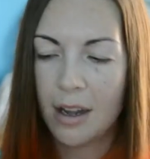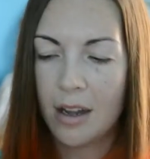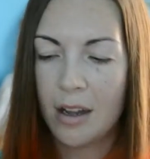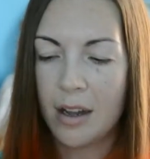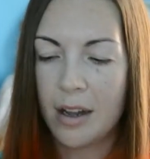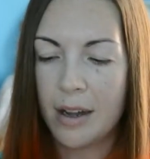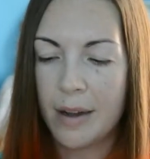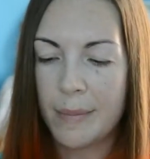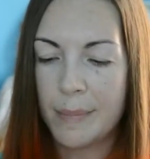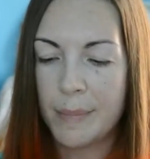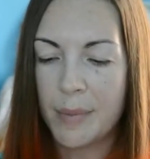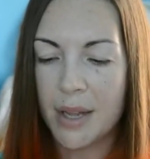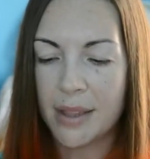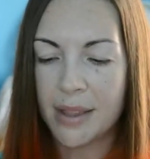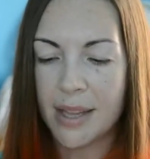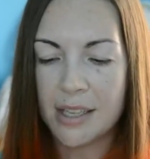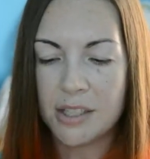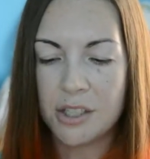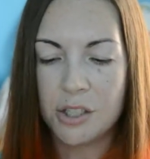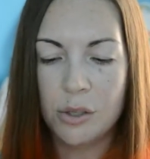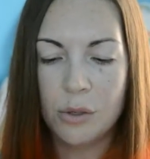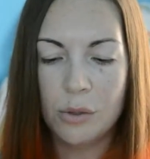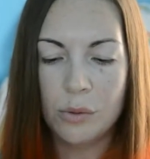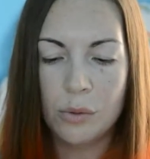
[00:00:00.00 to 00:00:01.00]

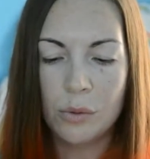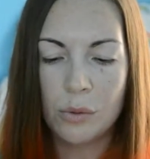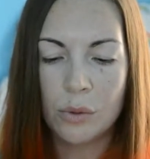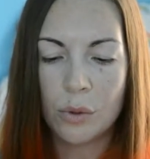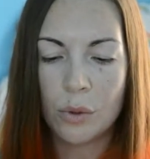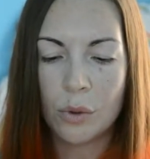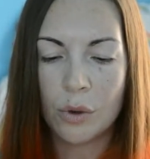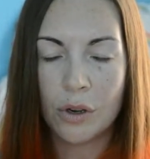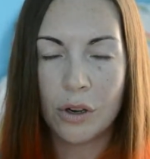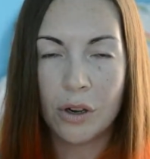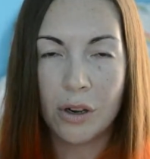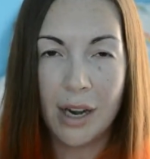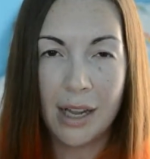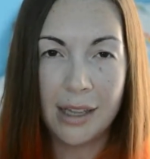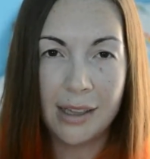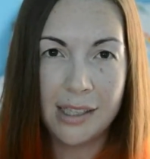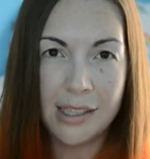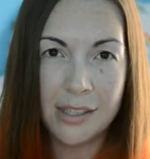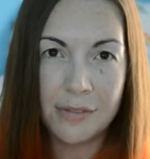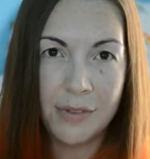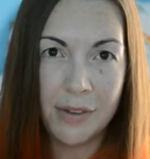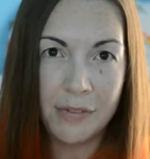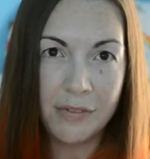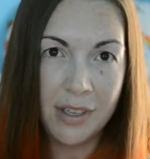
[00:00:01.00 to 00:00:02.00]
Unless you order at
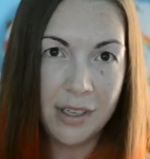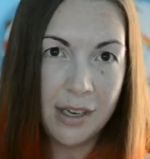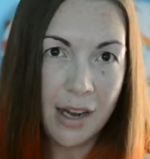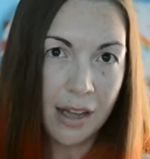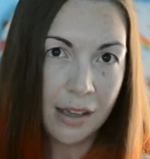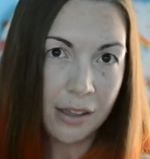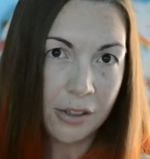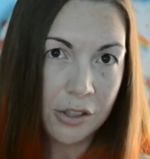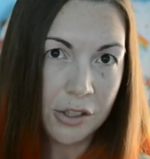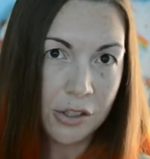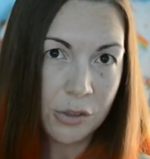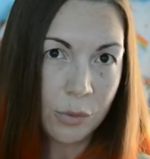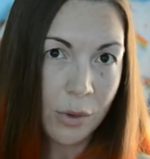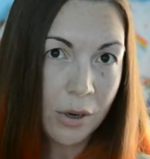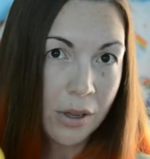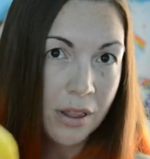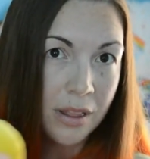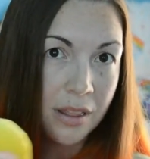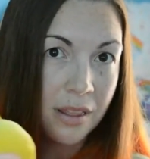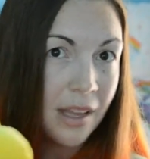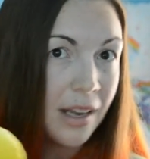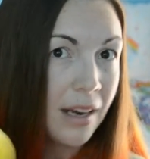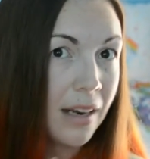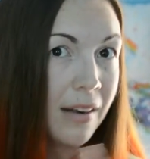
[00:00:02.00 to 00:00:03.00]
least $50
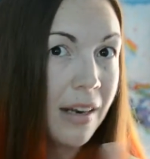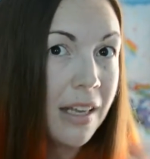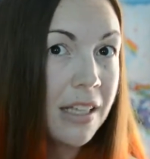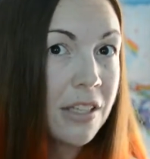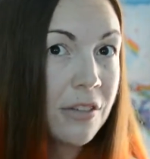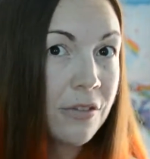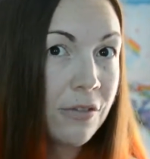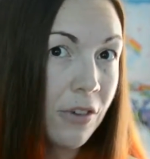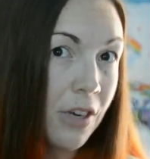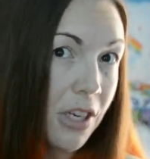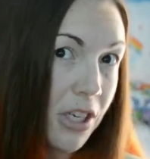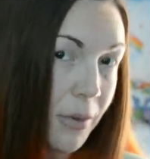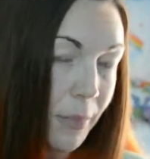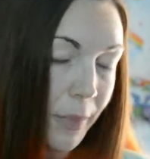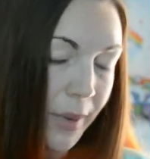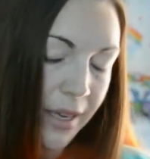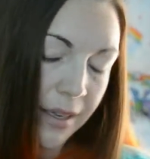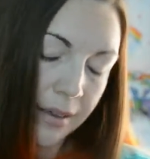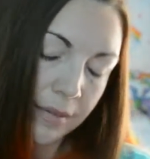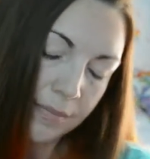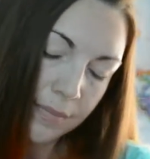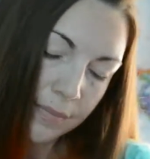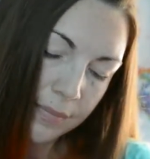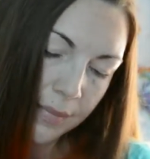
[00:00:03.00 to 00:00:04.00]
worth, then it's free
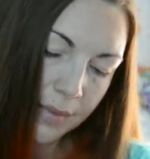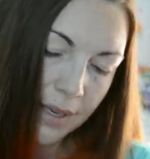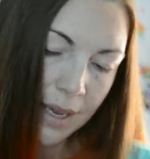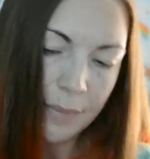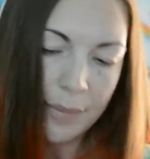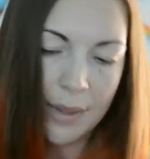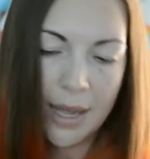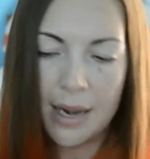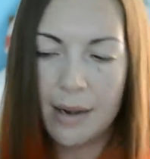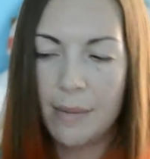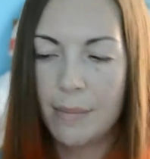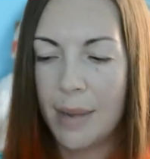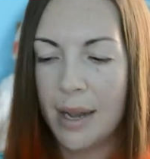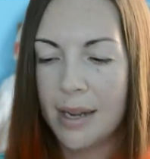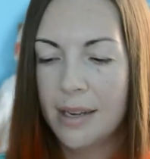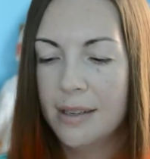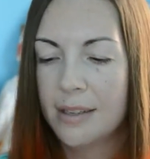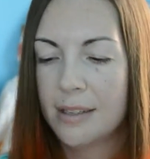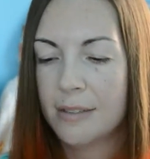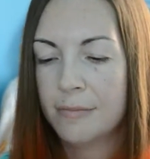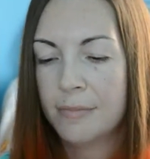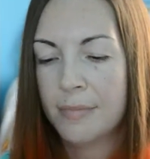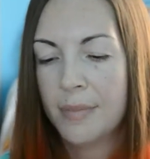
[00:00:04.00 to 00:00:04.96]
shipping. Keep that in mind.